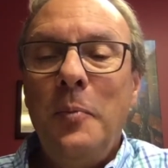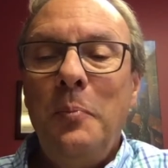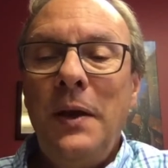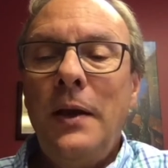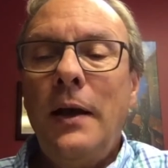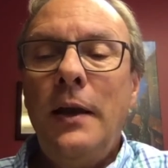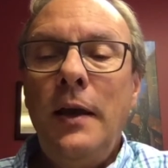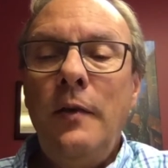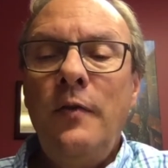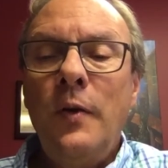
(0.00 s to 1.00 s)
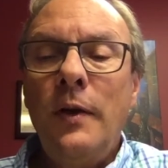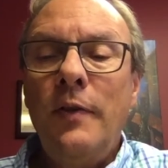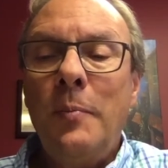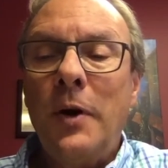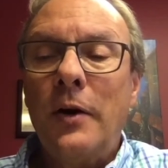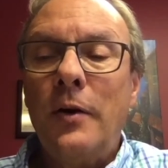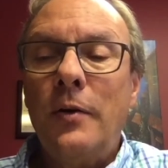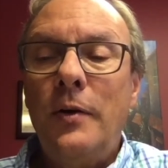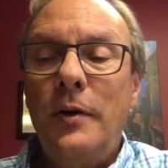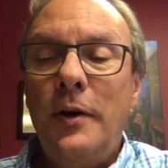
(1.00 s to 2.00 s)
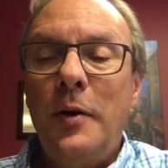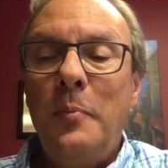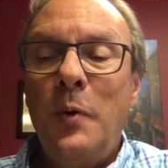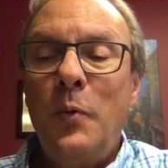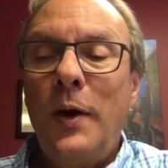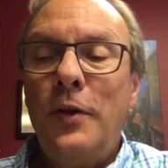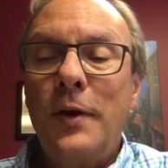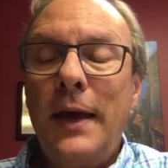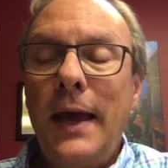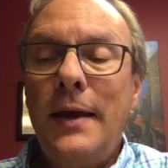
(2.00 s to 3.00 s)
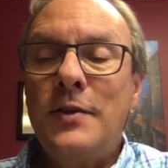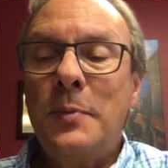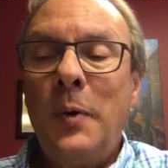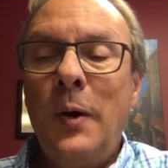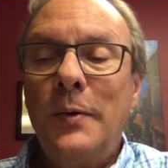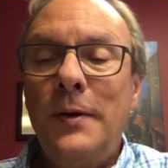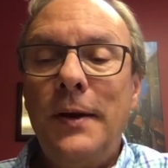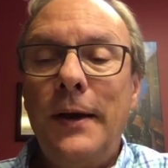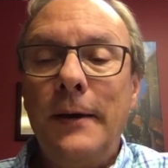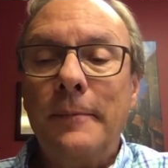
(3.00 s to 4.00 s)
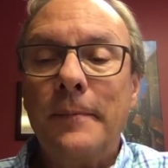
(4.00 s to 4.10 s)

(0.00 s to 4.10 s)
Be not heedful of the morrow, but rather gaze upon today.